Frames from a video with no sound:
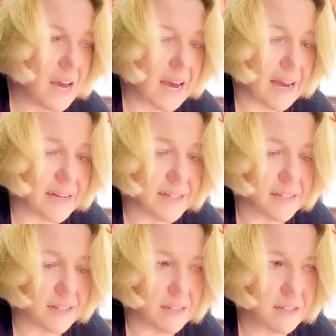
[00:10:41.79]
And
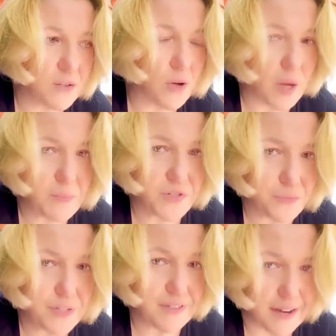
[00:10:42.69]
you'll come to
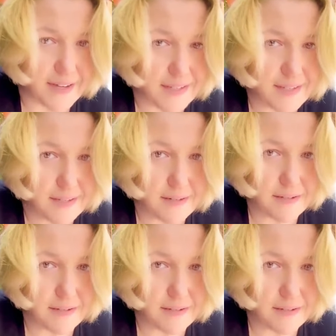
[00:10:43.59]
realize